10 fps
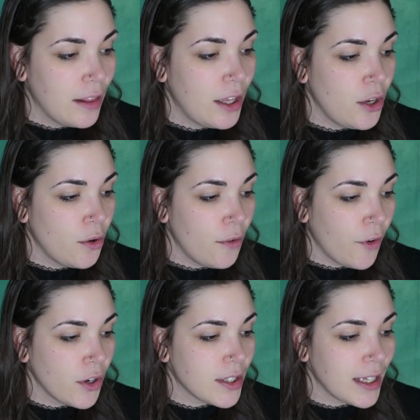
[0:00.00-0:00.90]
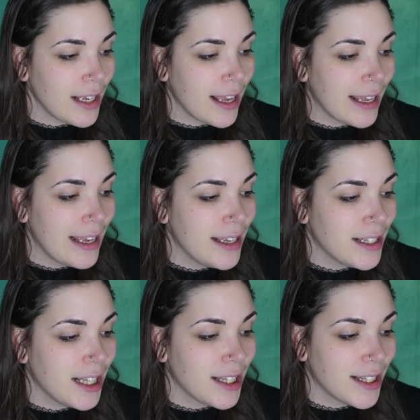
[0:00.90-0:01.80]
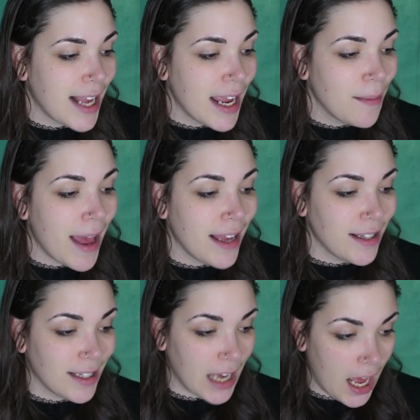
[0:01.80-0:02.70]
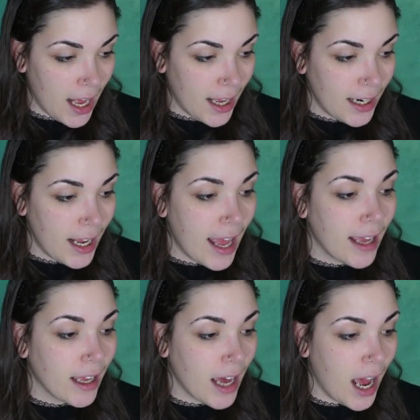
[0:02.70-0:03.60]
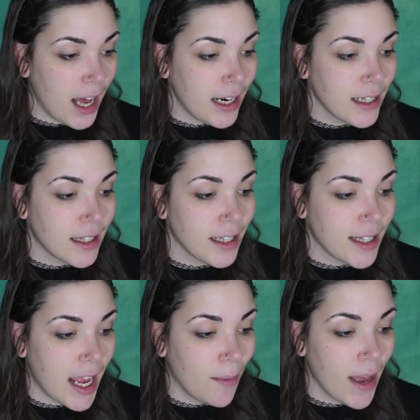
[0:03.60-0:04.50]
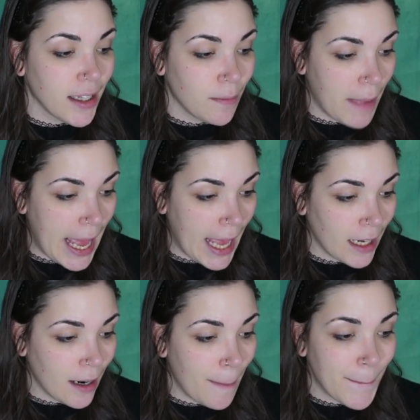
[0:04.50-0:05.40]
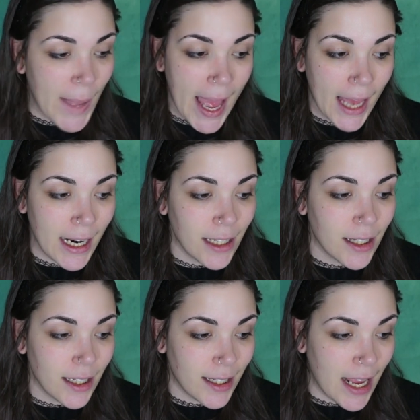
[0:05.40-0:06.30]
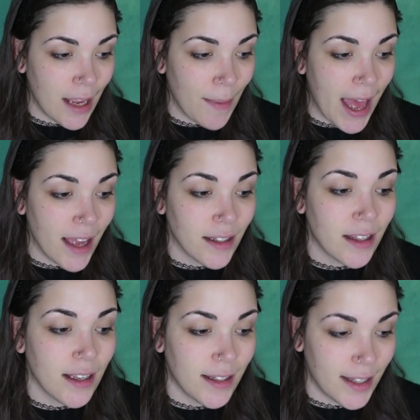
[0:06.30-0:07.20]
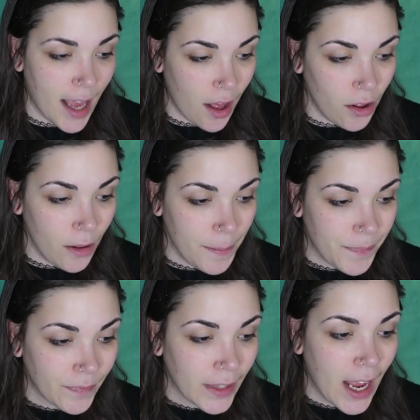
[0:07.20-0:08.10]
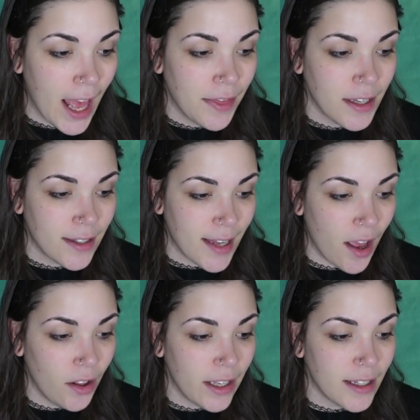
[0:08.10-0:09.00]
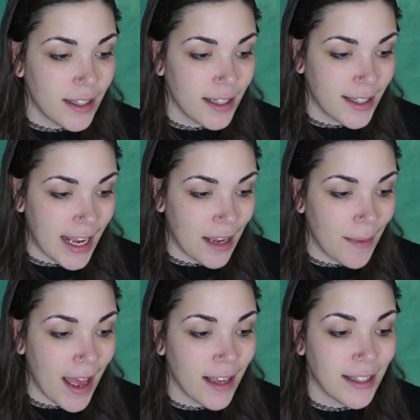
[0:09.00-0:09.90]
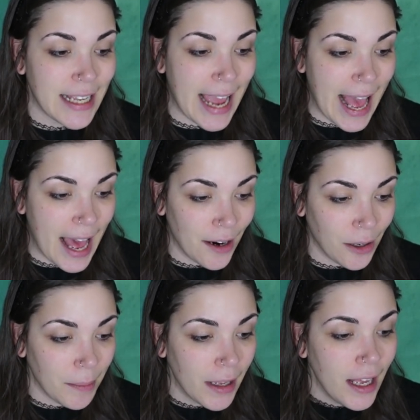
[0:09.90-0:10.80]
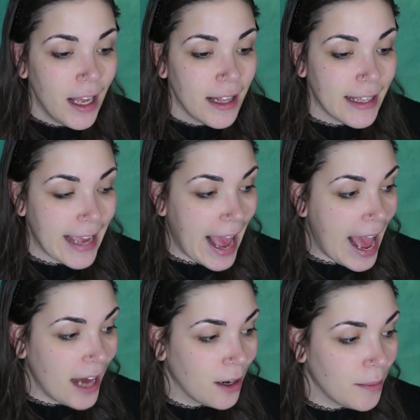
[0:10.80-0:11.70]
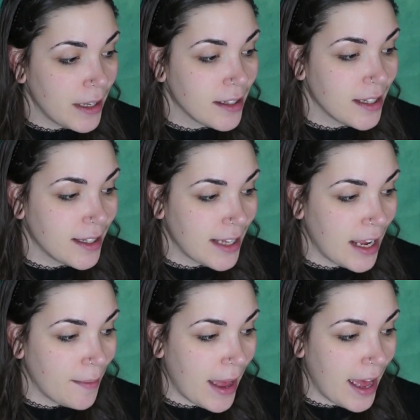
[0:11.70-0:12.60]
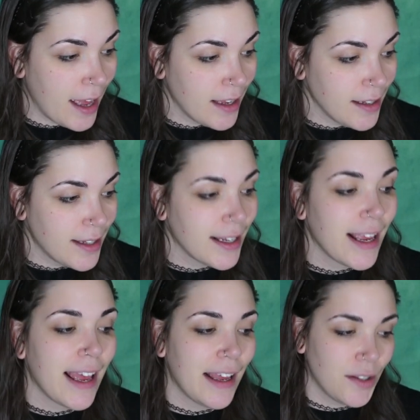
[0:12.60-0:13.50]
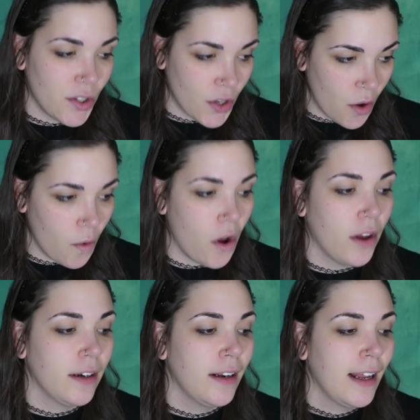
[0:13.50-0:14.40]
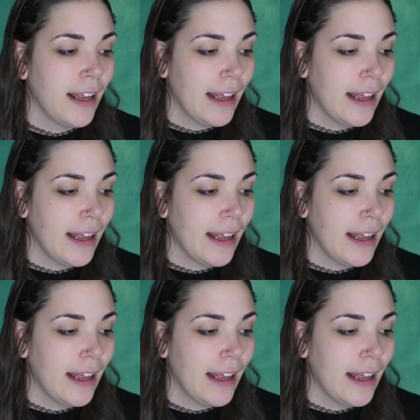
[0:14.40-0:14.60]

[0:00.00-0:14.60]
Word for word: The universe is the same as God, and God is the same as man. Man is the same as the cell, and the cell is the same as the atom. The atom is the same as, and so on,